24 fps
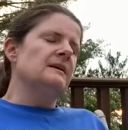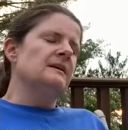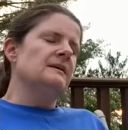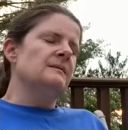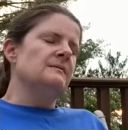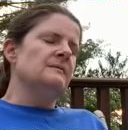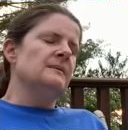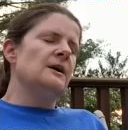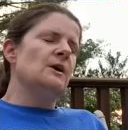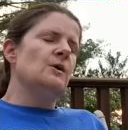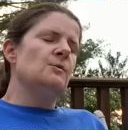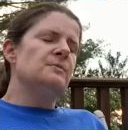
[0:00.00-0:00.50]

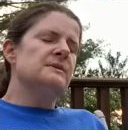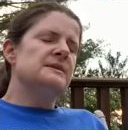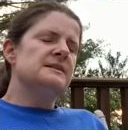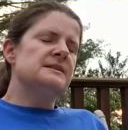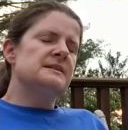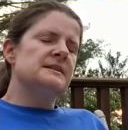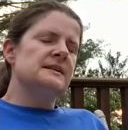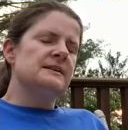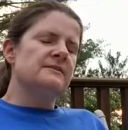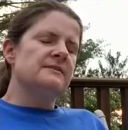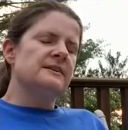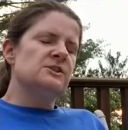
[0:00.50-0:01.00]
Um, help
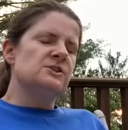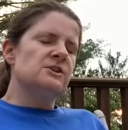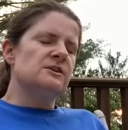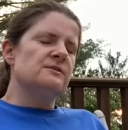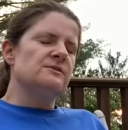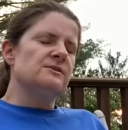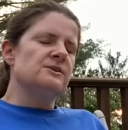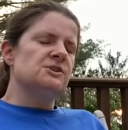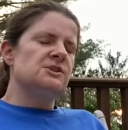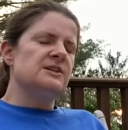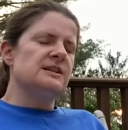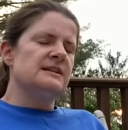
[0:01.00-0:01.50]
us to give each
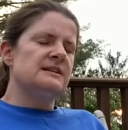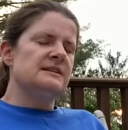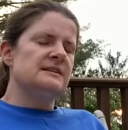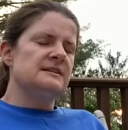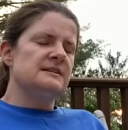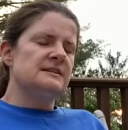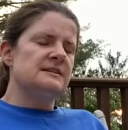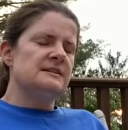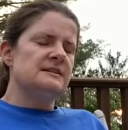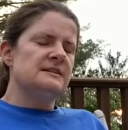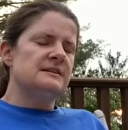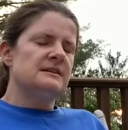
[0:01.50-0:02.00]
other a
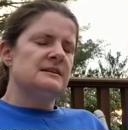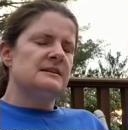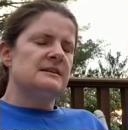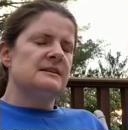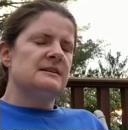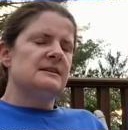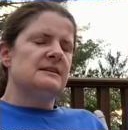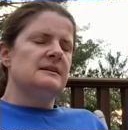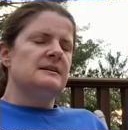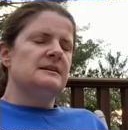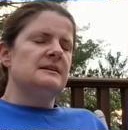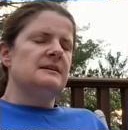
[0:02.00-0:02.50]
chance.
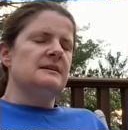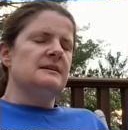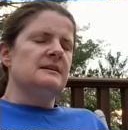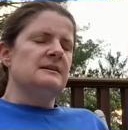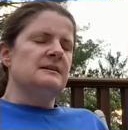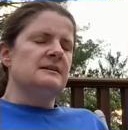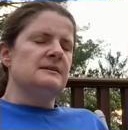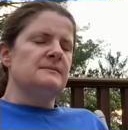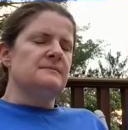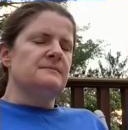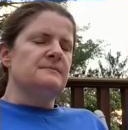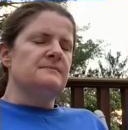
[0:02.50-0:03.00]

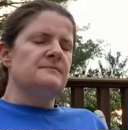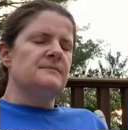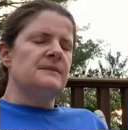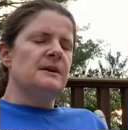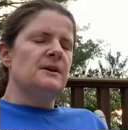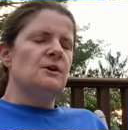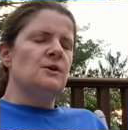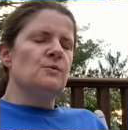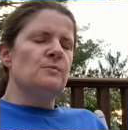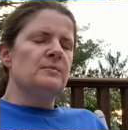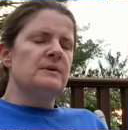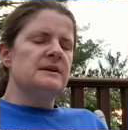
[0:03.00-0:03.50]
Um,
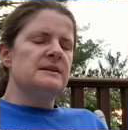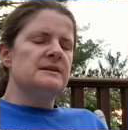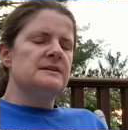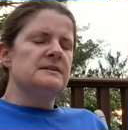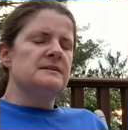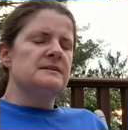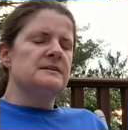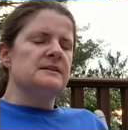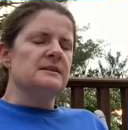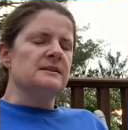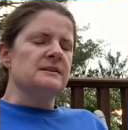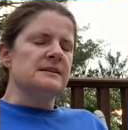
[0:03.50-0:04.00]
help
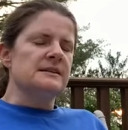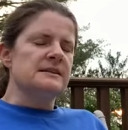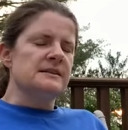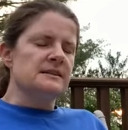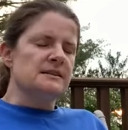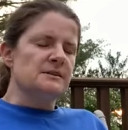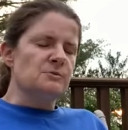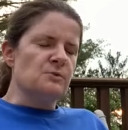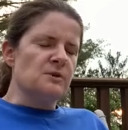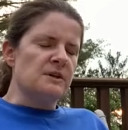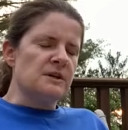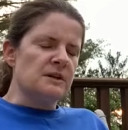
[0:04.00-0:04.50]
us to
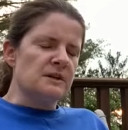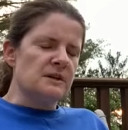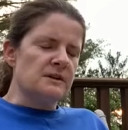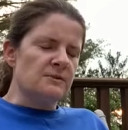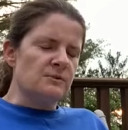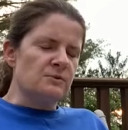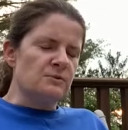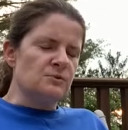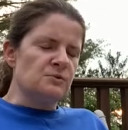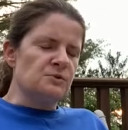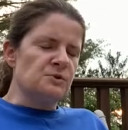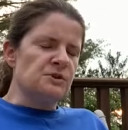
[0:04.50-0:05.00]
listen to one
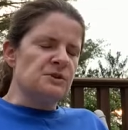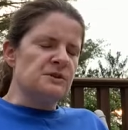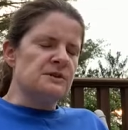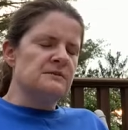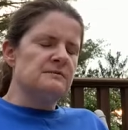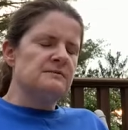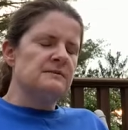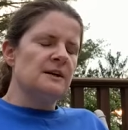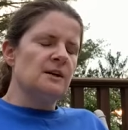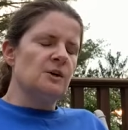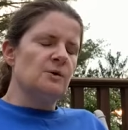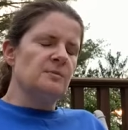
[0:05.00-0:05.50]
another, Lord.
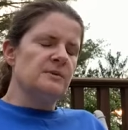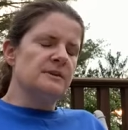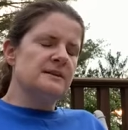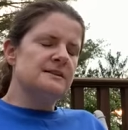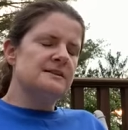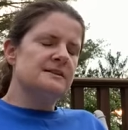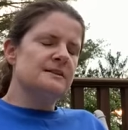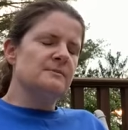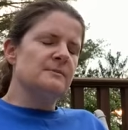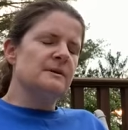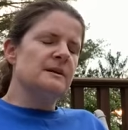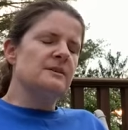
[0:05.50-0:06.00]
Help
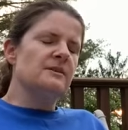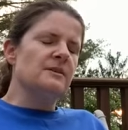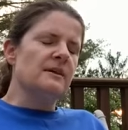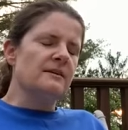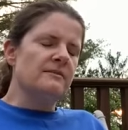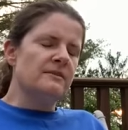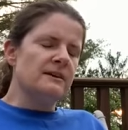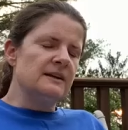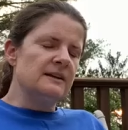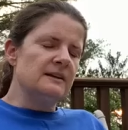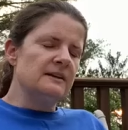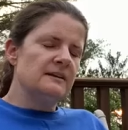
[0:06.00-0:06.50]
us to be
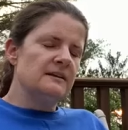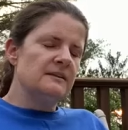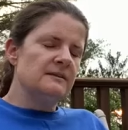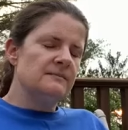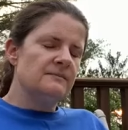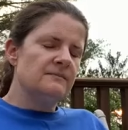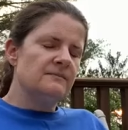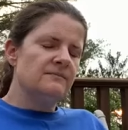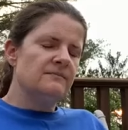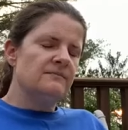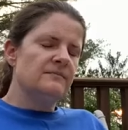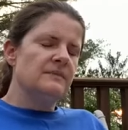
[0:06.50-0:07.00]
loving
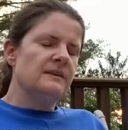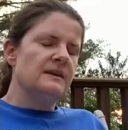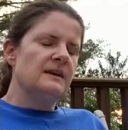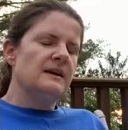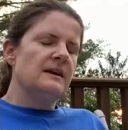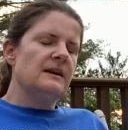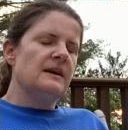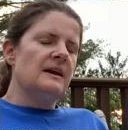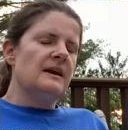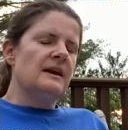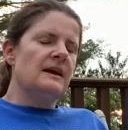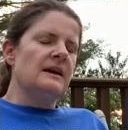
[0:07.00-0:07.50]

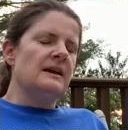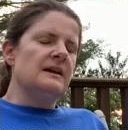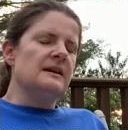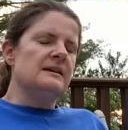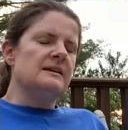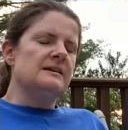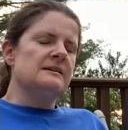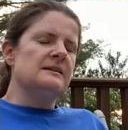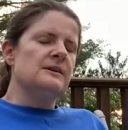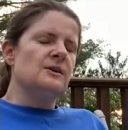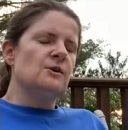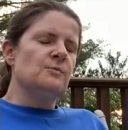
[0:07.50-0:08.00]

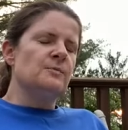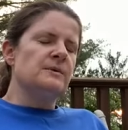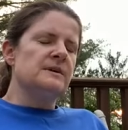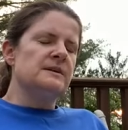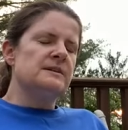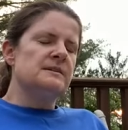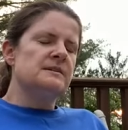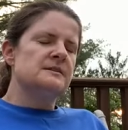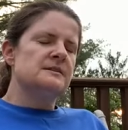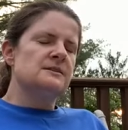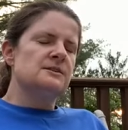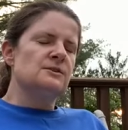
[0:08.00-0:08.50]
and help
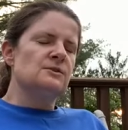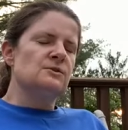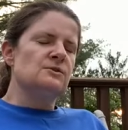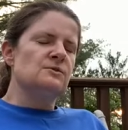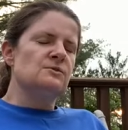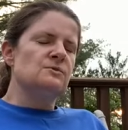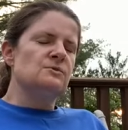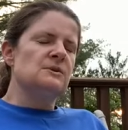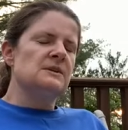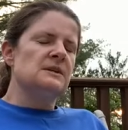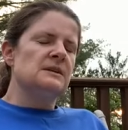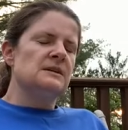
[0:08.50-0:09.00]
us
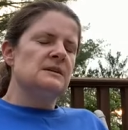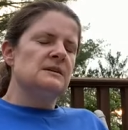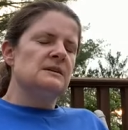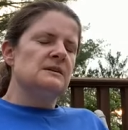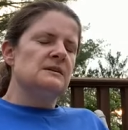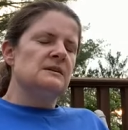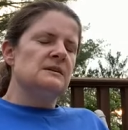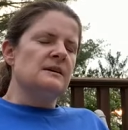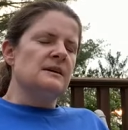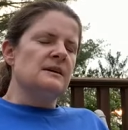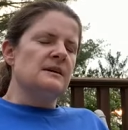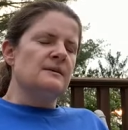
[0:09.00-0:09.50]
to,
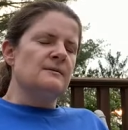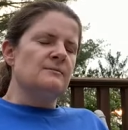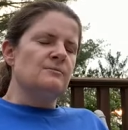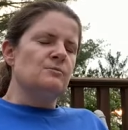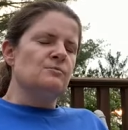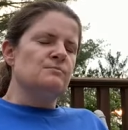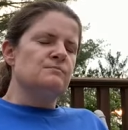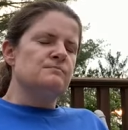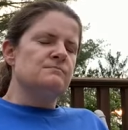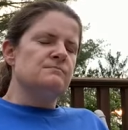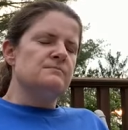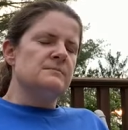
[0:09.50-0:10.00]
um,
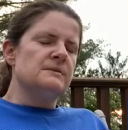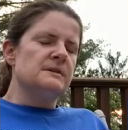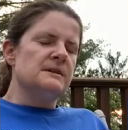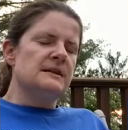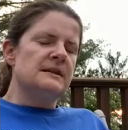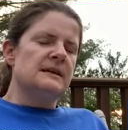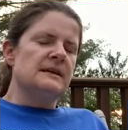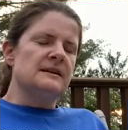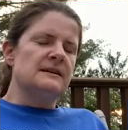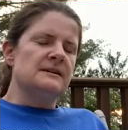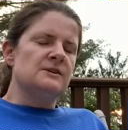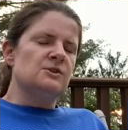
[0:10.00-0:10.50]

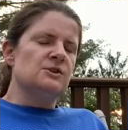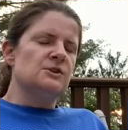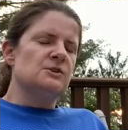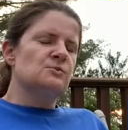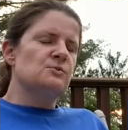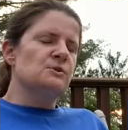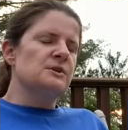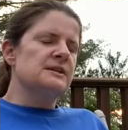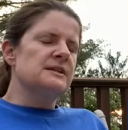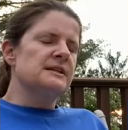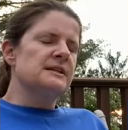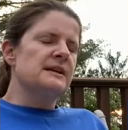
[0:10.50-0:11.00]
again,
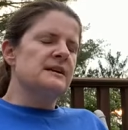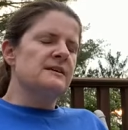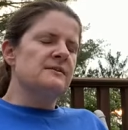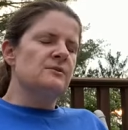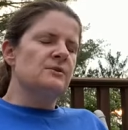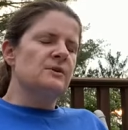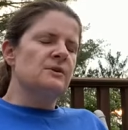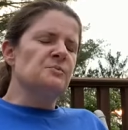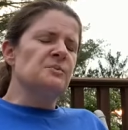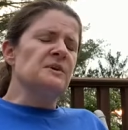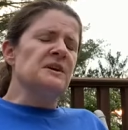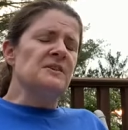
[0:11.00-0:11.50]
just work
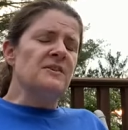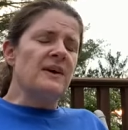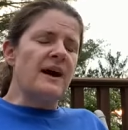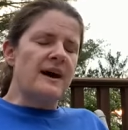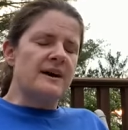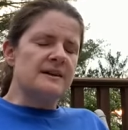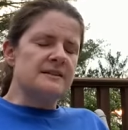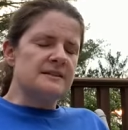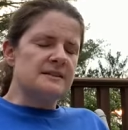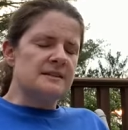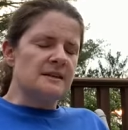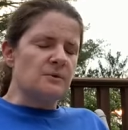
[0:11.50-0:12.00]
together and
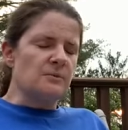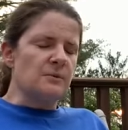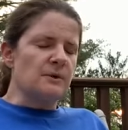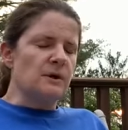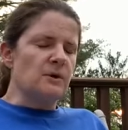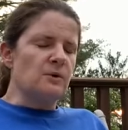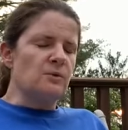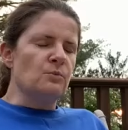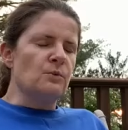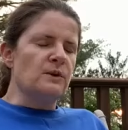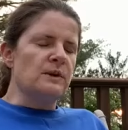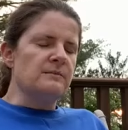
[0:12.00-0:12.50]
realize that
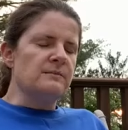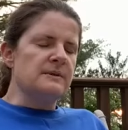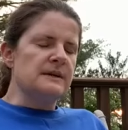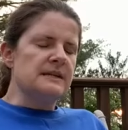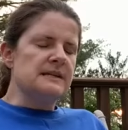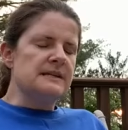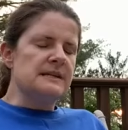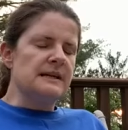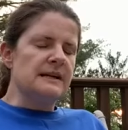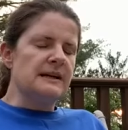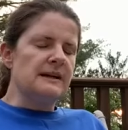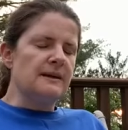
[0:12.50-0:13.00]
we are one
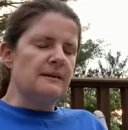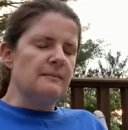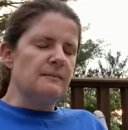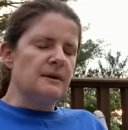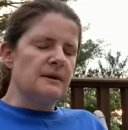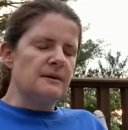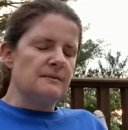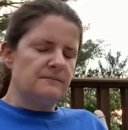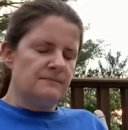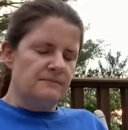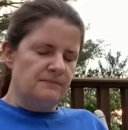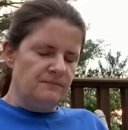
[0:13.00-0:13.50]
big team,